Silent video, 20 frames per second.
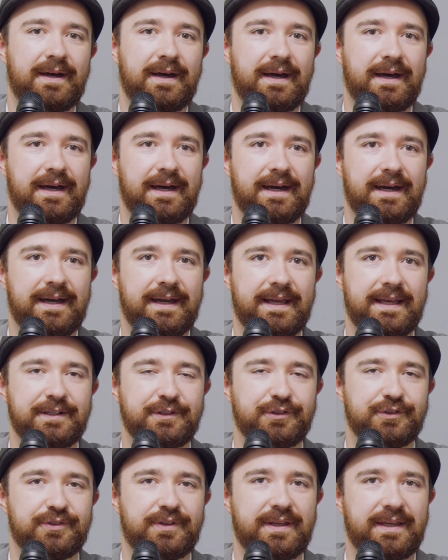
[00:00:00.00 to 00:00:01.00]
and
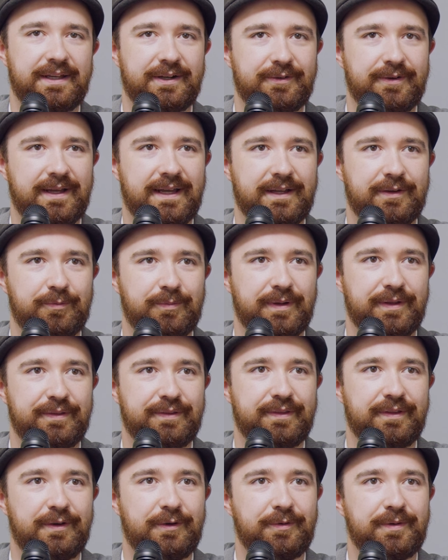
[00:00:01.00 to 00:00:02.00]
just interact
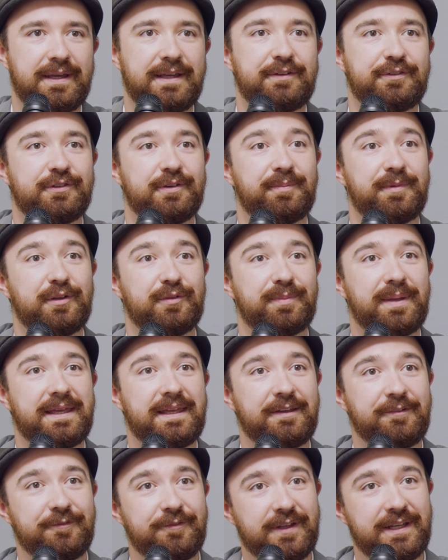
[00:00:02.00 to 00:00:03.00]
with, okay, somebody's
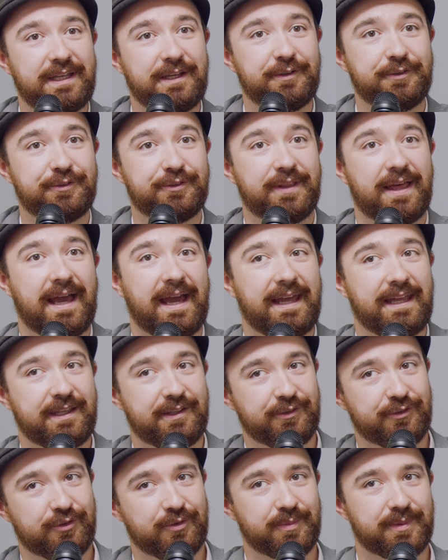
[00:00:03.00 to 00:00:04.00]
making videos that I
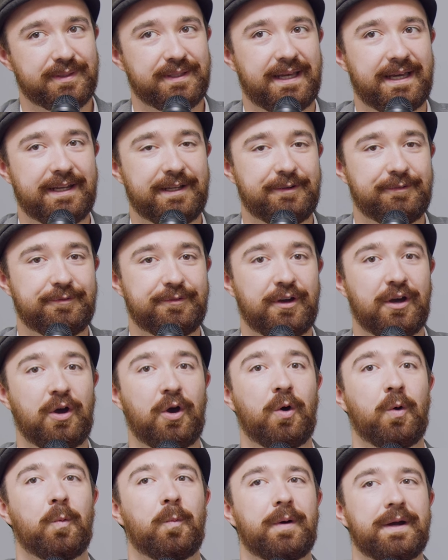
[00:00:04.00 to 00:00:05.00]
consume a lot of.
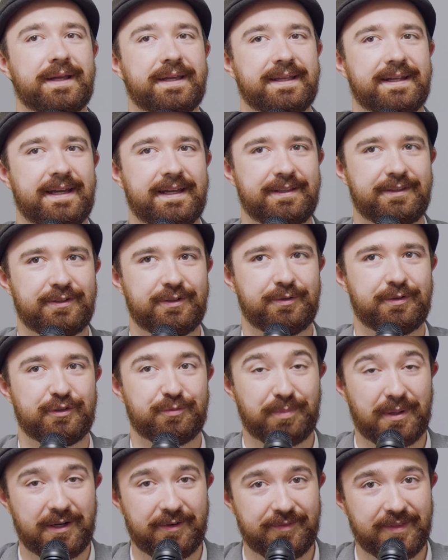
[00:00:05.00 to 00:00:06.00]
What can I do as
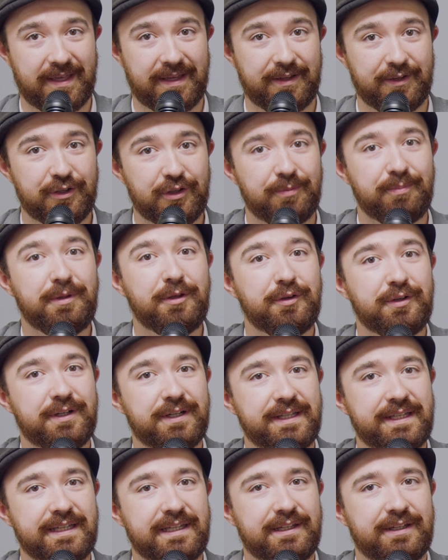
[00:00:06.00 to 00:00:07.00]
part of that
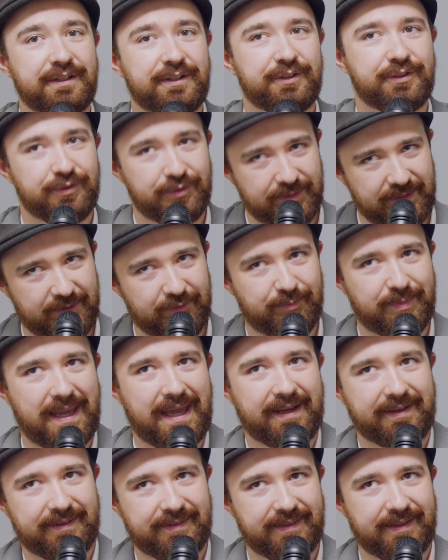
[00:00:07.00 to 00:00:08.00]
community to give
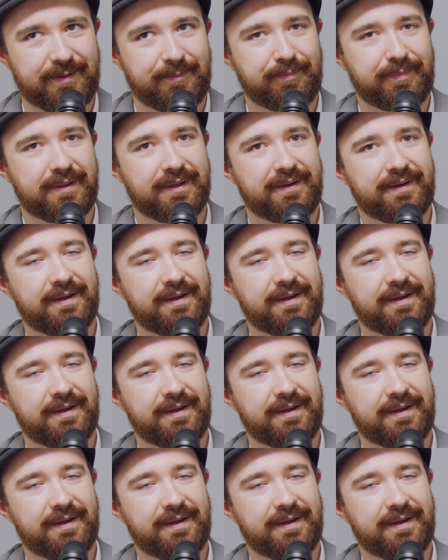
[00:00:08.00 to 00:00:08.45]
back to them